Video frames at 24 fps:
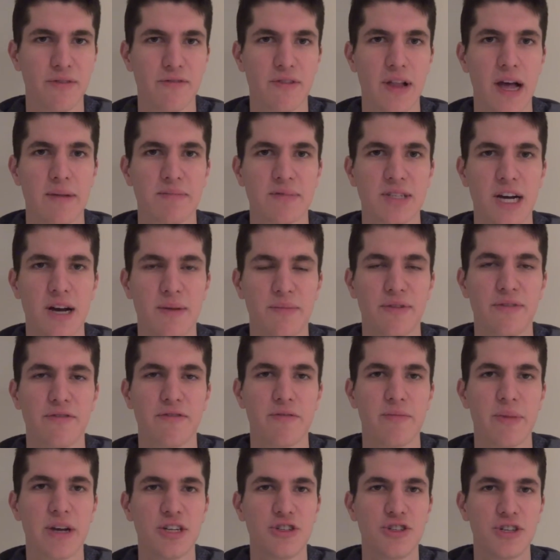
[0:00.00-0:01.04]
of laptop
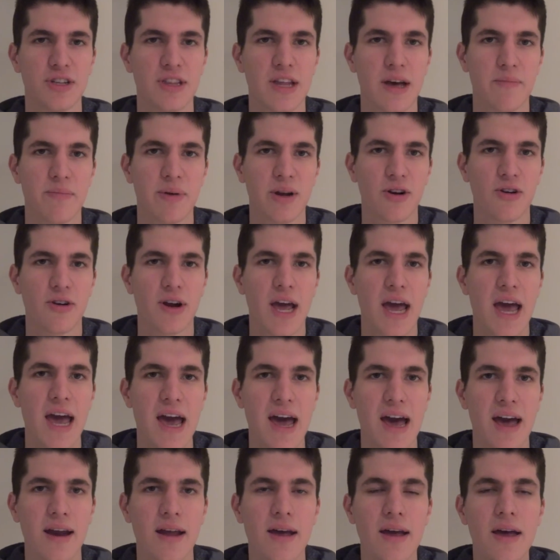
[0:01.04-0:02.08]
information that Barrett
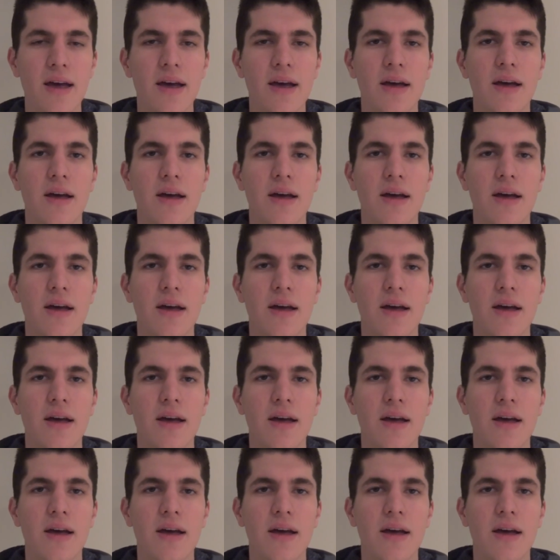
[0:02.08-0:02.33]
had.